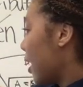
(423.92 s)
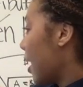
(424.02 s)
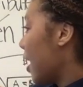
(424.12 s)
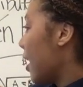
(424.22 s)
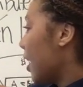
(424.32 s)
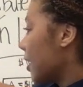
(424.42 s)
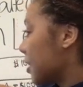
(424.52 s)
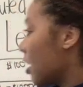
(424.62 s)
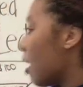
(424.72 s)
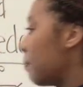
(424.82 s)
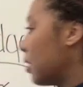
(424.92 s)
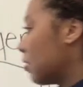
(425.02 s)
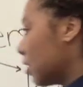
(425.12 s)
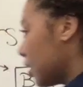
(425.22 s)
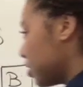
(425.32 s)
A has a copy of
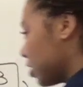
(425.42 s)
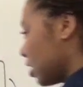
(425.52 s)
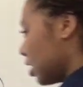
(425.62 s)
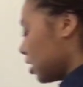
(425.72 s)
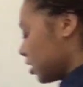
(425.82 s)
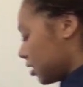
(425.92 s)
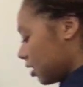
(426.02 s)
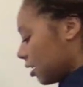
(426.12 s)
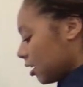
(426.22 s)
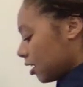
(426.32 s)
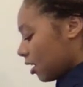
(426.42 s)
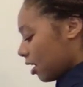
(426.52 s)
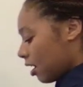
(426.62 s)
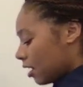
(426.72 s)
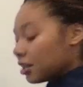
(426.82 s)
the ledgers.
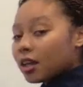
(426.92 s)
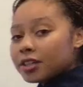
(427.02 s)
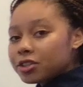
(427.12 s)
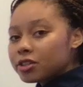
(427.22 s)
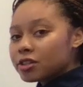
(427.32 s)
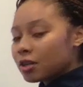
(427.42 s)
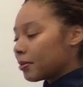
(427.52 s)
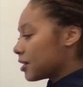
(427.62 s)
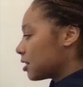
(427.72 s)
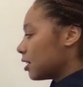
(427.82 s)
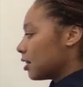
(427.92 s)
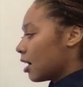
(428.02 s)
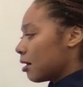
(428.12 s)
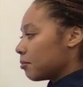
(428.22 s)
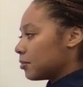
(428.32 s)
And the ledgers are basically
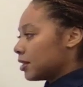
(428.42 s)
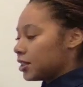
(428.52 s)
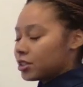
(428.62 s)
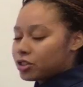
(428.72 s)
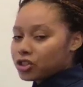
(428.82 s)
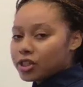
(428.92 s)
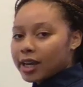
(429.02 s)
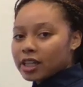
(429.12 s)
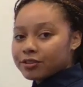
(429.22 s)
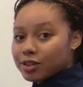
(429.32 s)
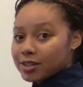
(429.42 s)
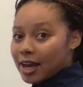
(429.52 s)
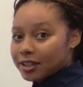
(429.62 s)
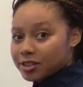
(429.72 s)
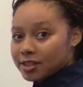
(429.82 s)
these chain of
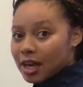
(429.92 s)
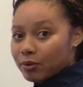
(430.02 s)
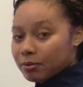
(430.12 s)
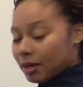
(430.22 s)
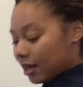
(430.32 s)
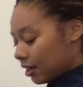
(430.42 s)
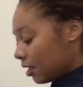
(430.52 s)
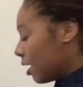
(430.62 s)
transactions that we made.